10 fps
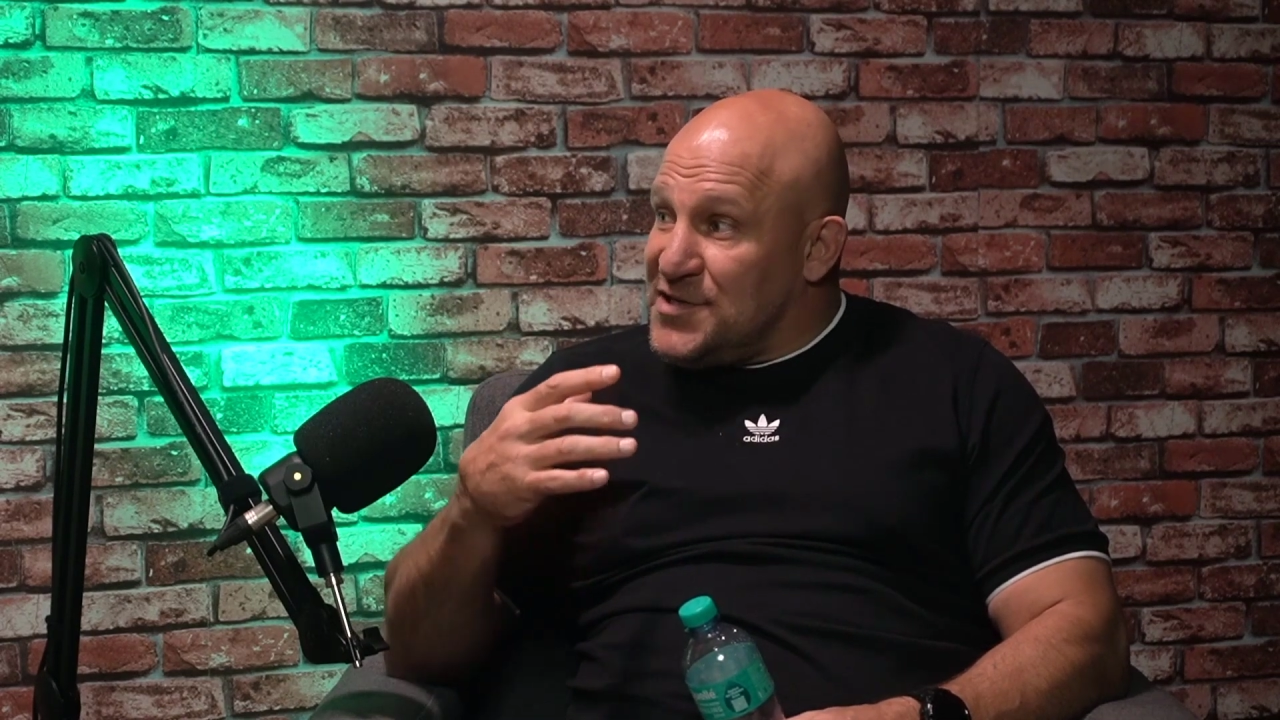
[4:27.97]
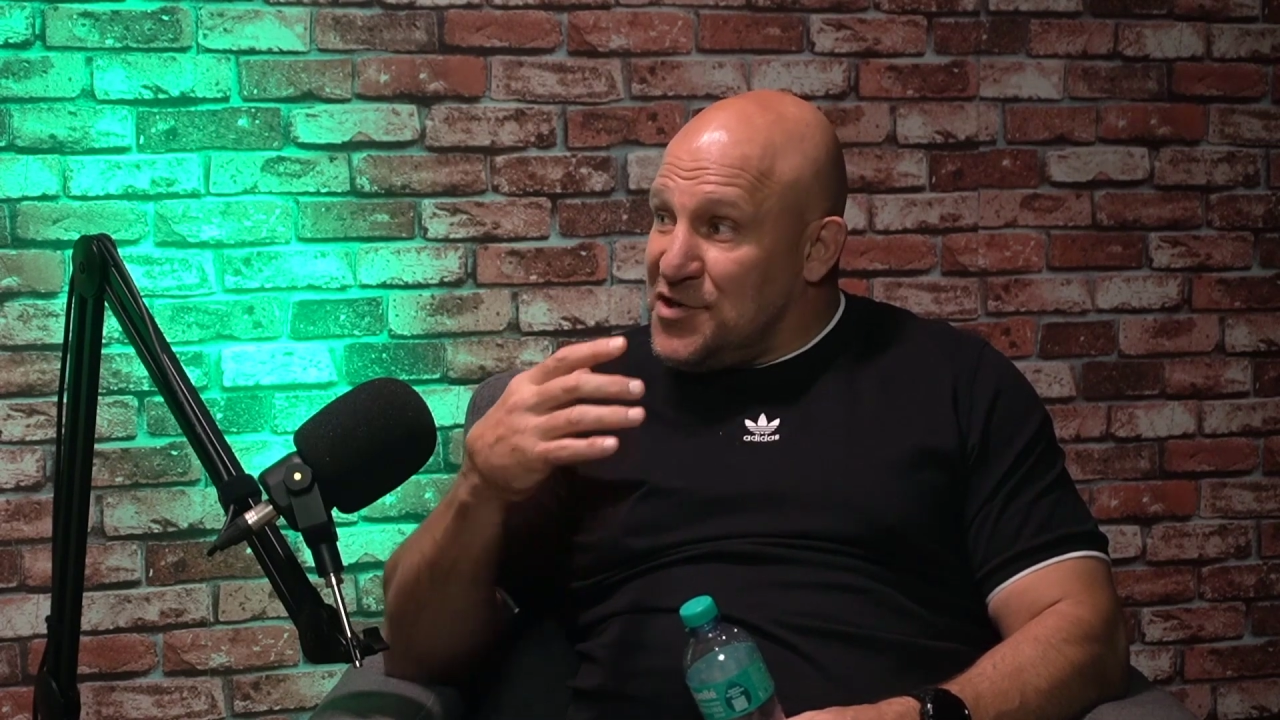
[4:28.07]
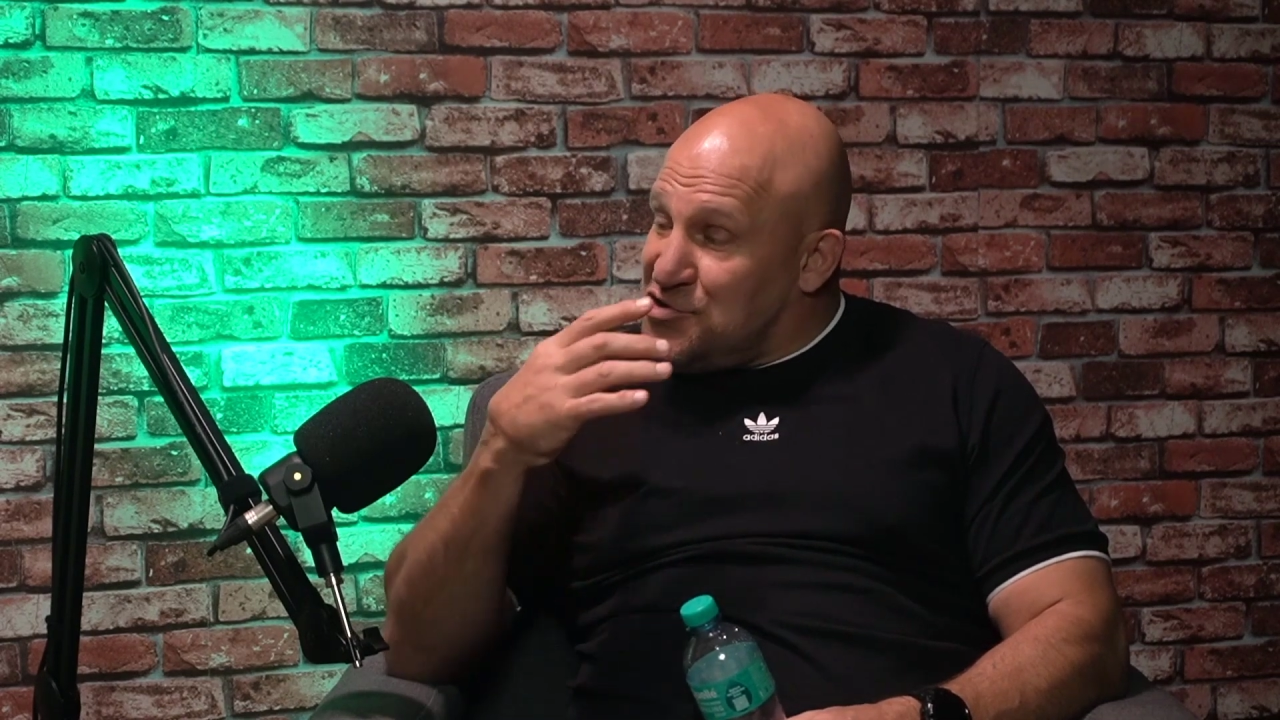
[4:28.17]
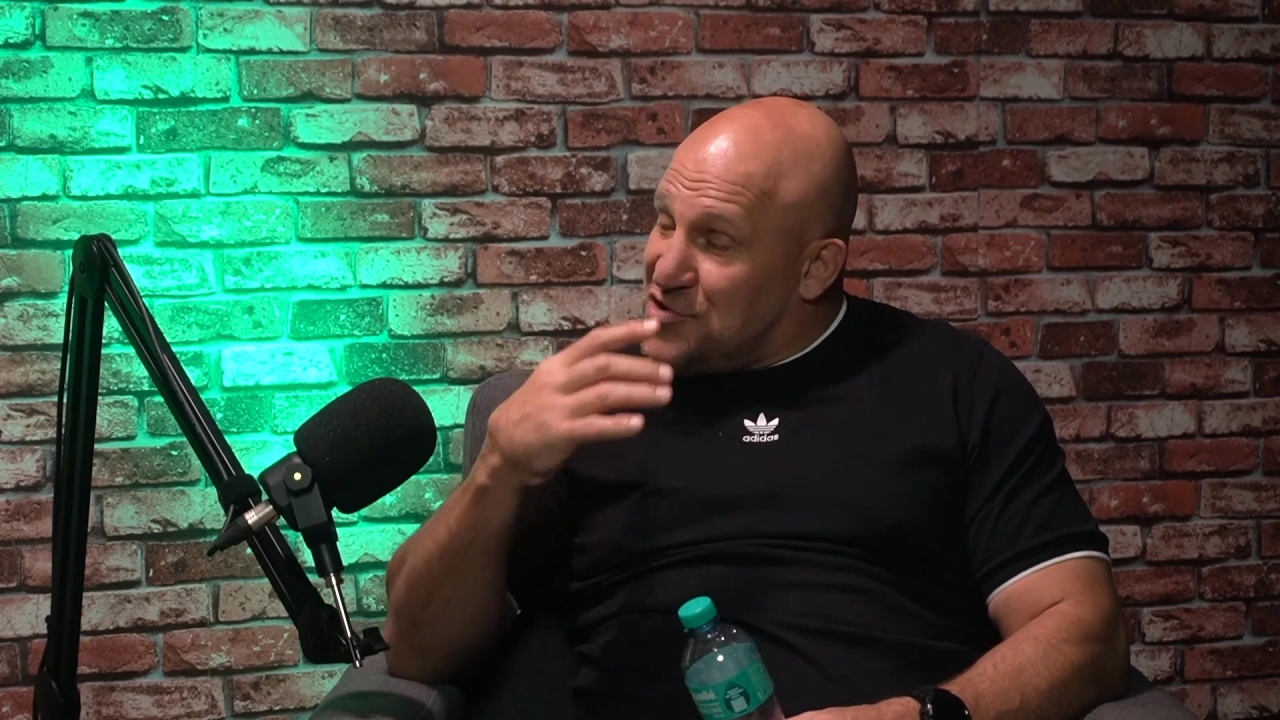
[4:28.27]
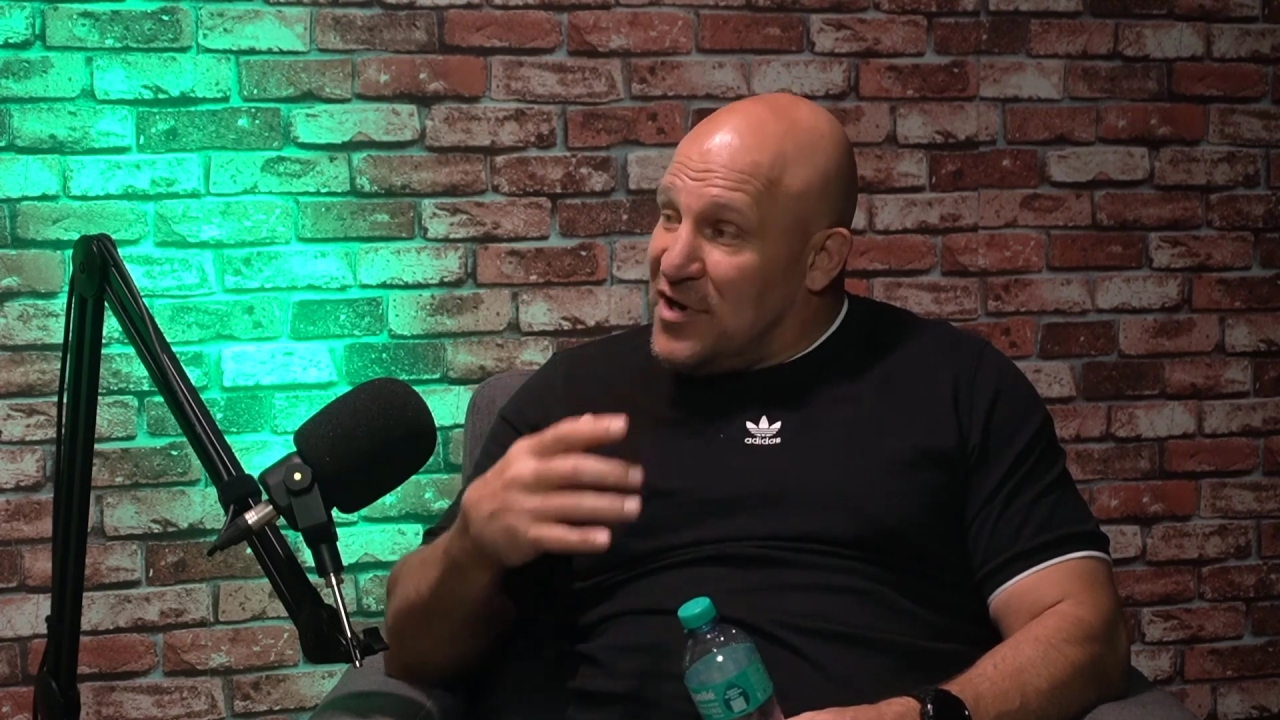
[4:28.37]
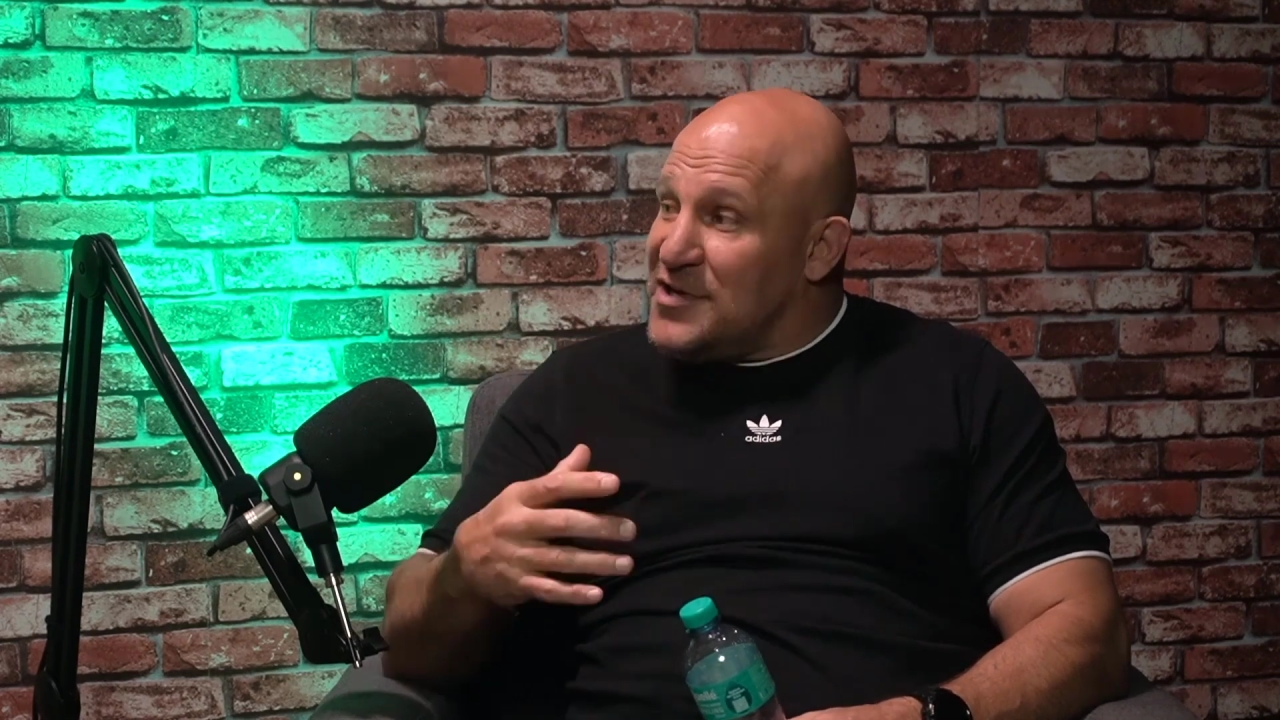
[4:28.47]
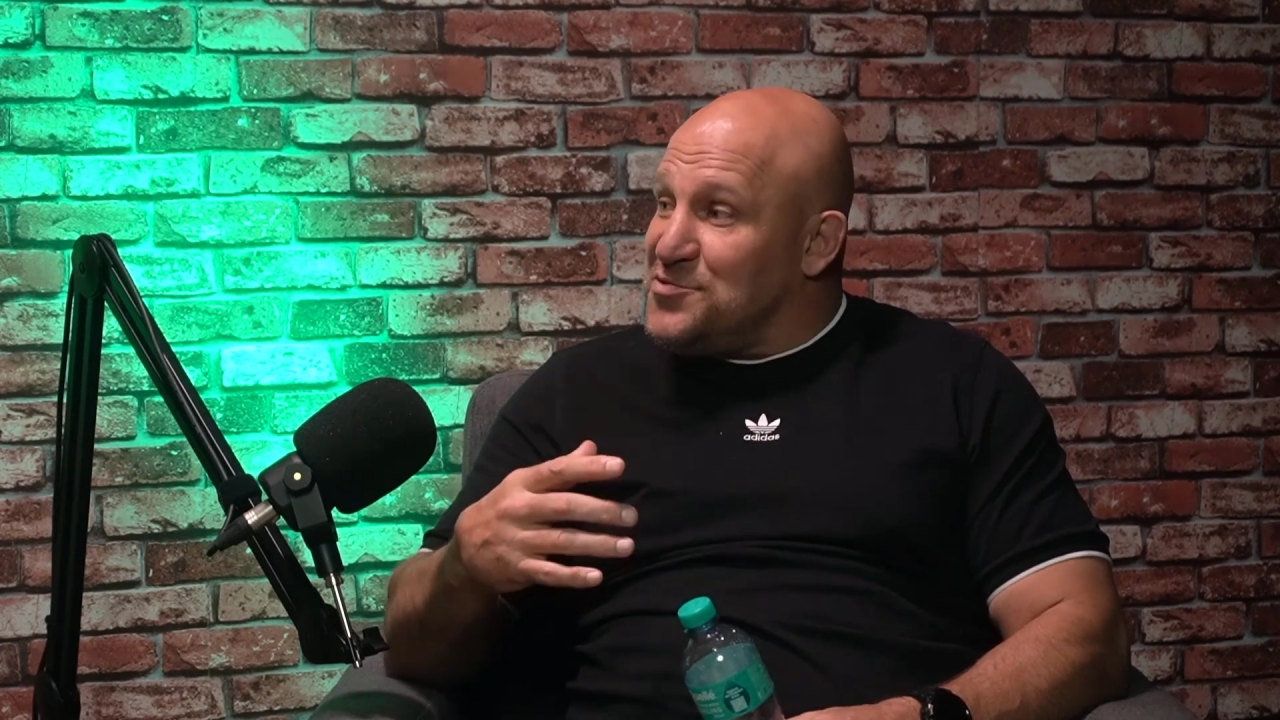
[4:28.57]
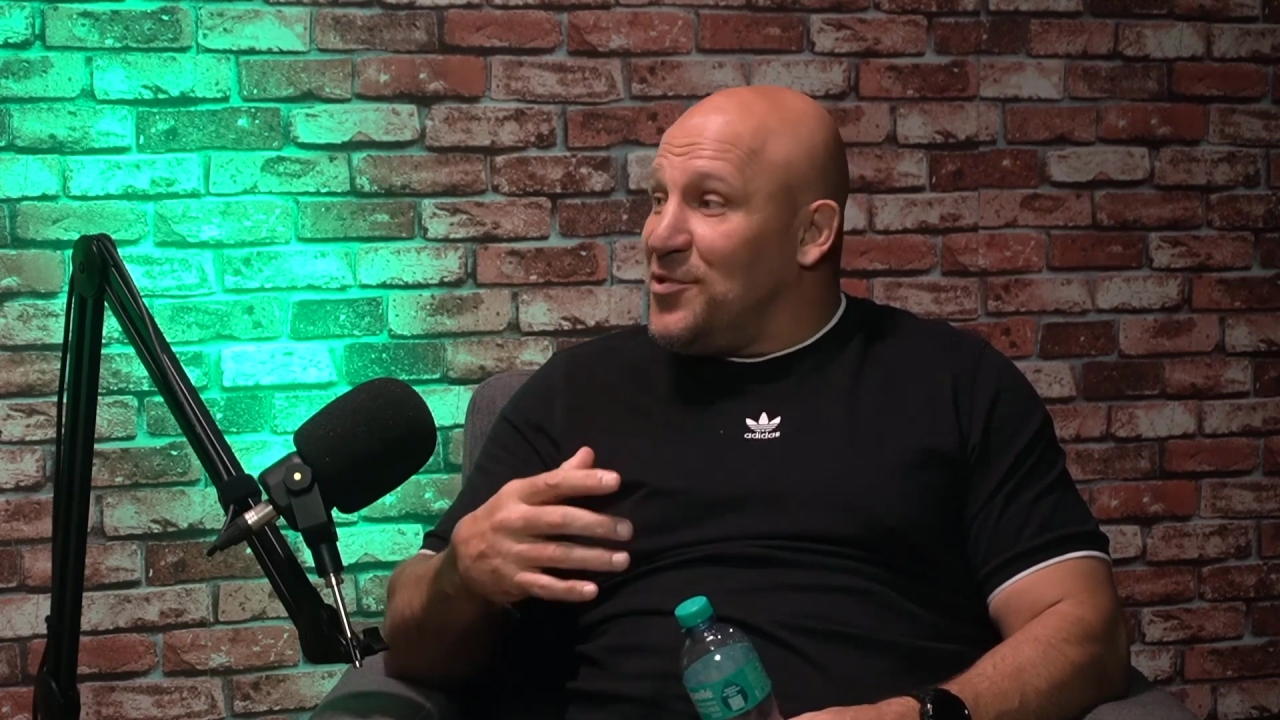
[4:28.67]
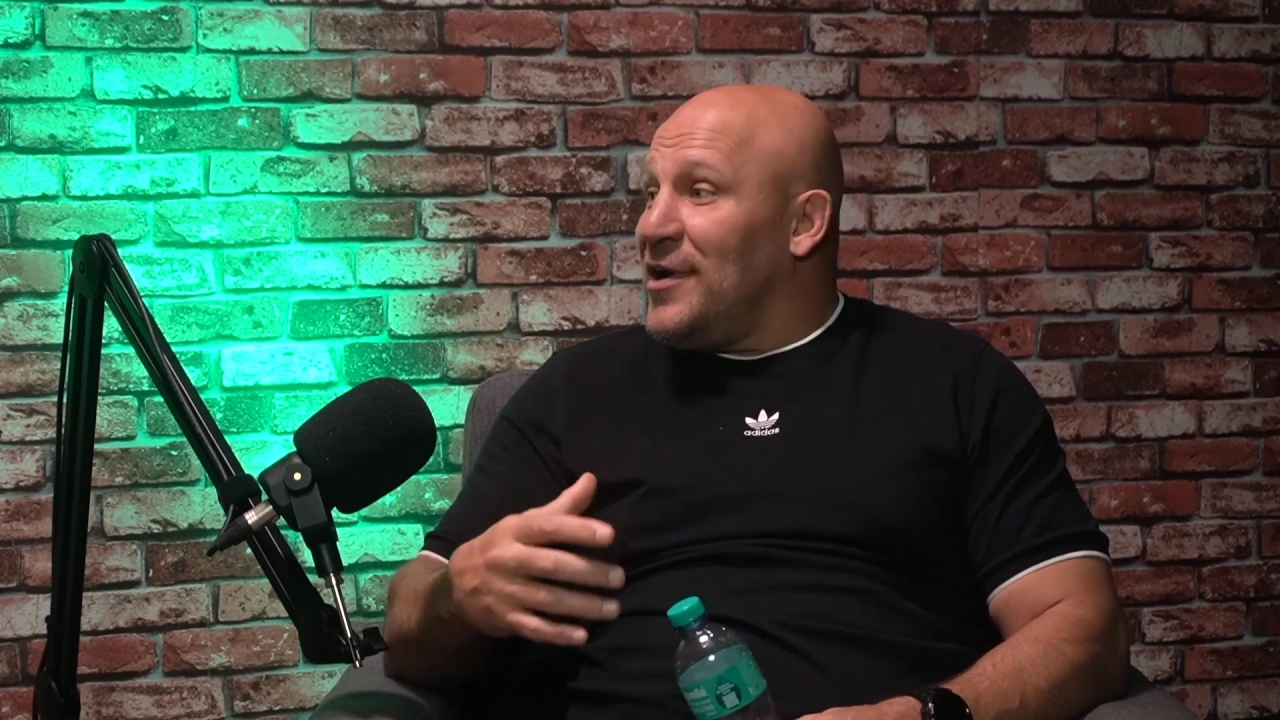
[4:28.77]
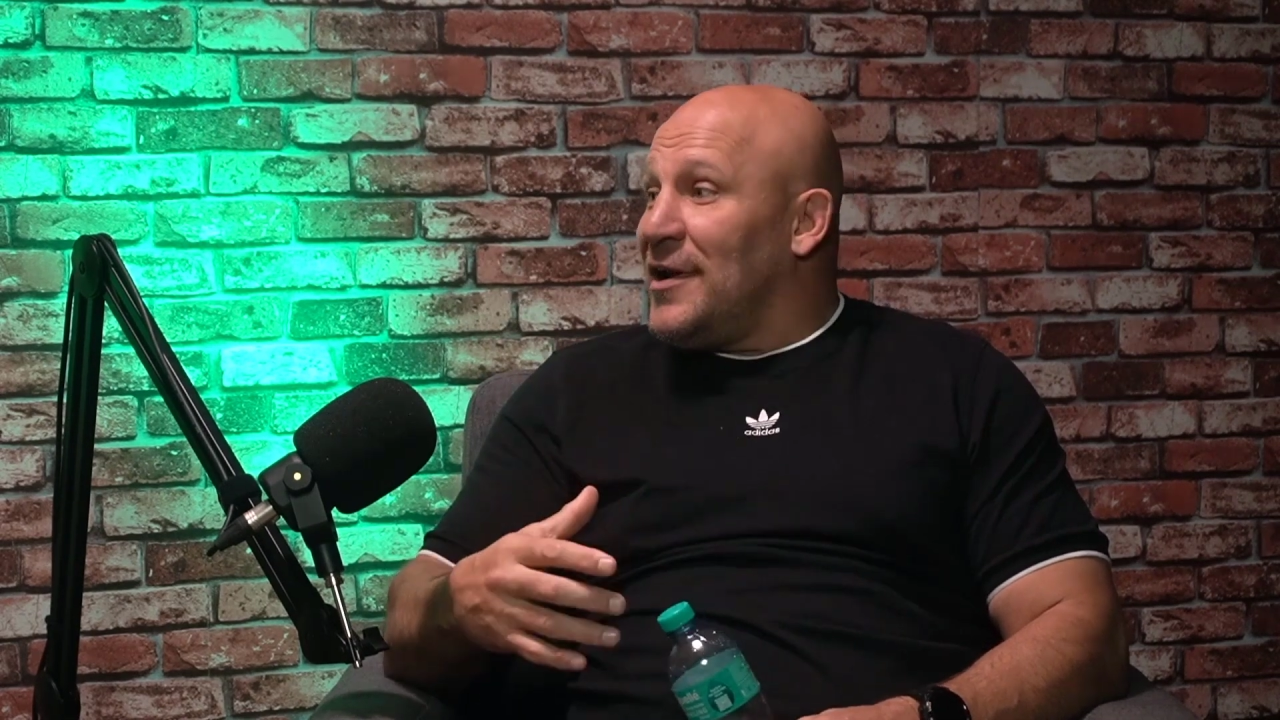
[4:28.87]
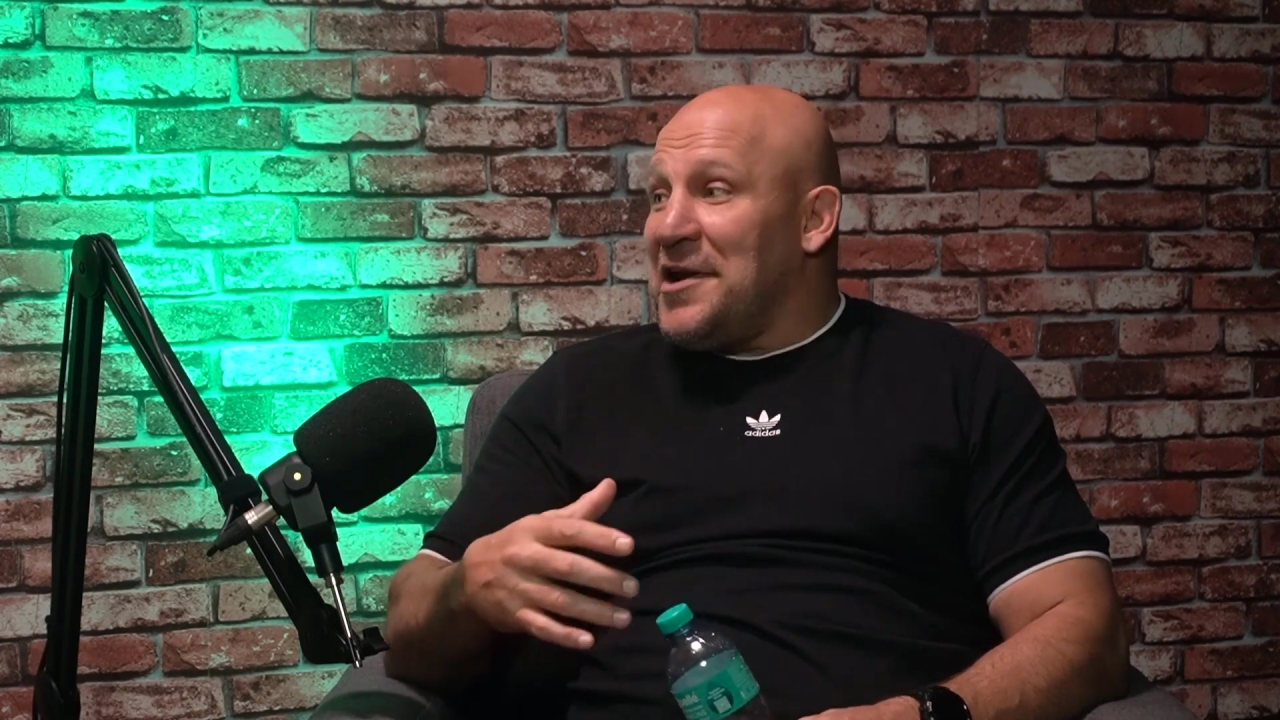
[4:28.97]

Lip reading: socialize well.